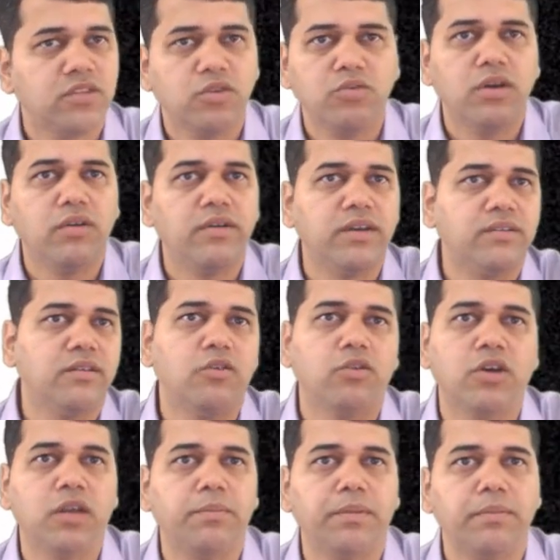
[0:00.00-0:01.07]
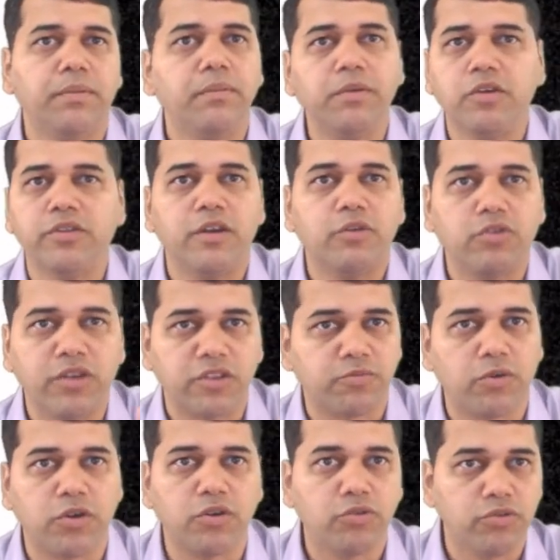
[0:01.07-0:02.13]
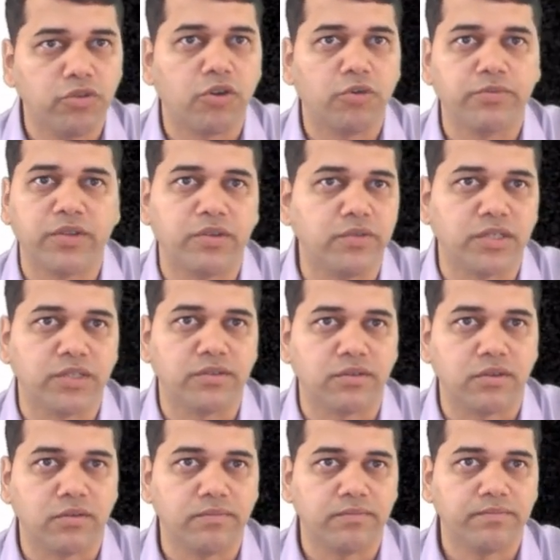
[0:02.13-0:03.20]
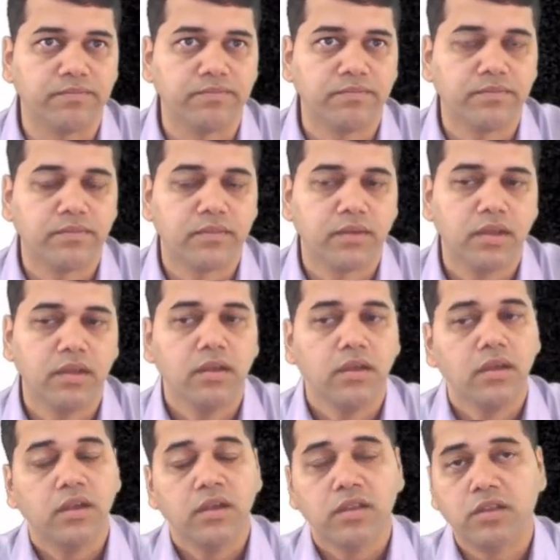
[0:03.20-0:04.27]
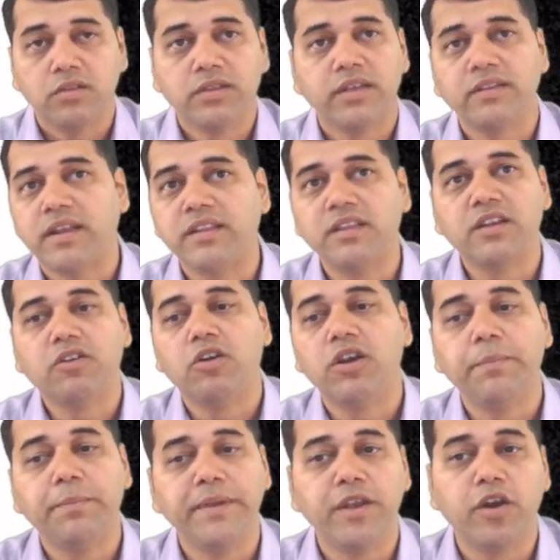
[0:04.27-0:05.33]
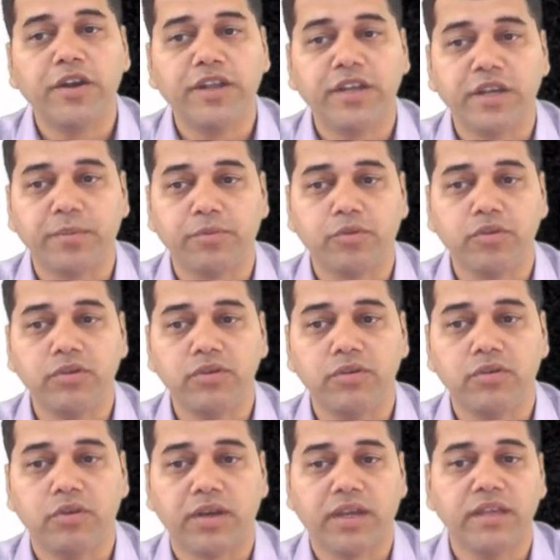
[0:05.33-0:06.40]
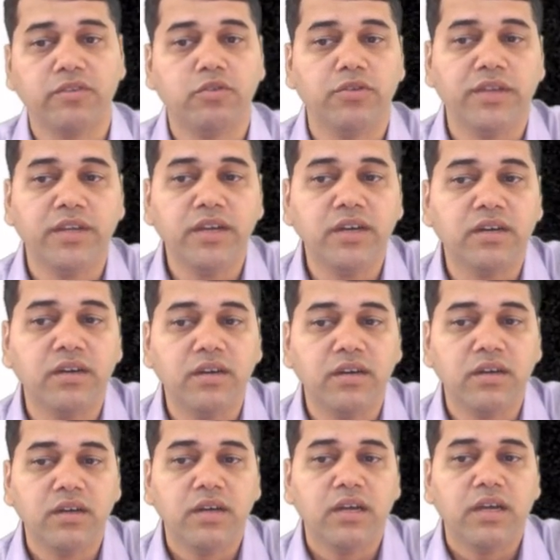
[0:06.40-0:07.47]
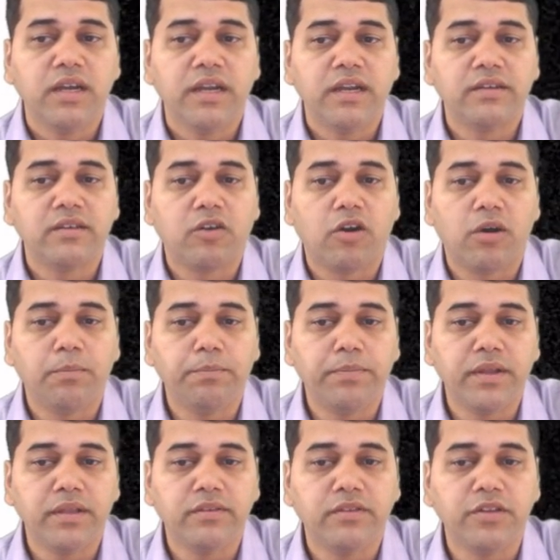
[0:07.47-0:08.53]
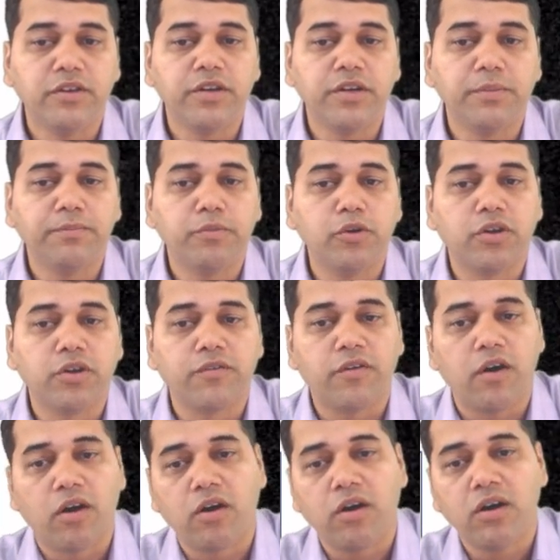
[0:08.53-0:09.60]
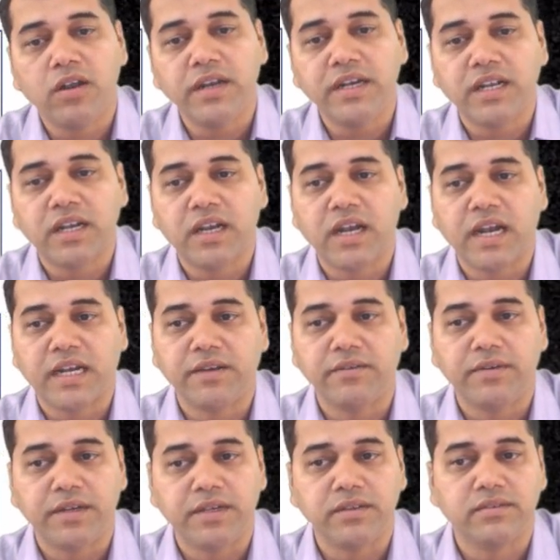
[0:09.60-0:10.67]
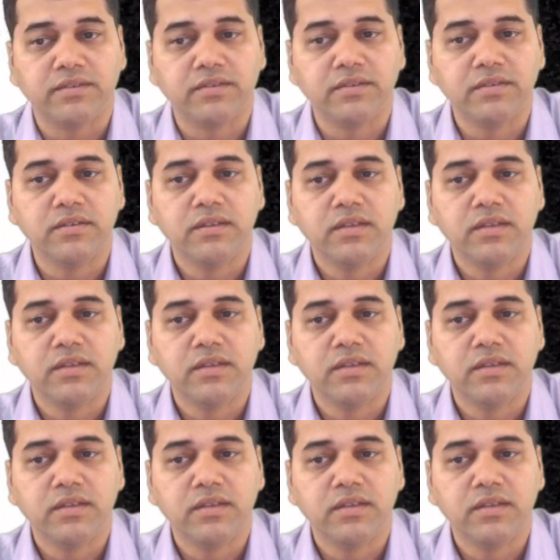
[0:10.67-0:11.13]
whoever is the local people, because they have to respond to your observations. Now, there is another called a periodic report. Okay, so here, it is a comprehensive report of all internal activities.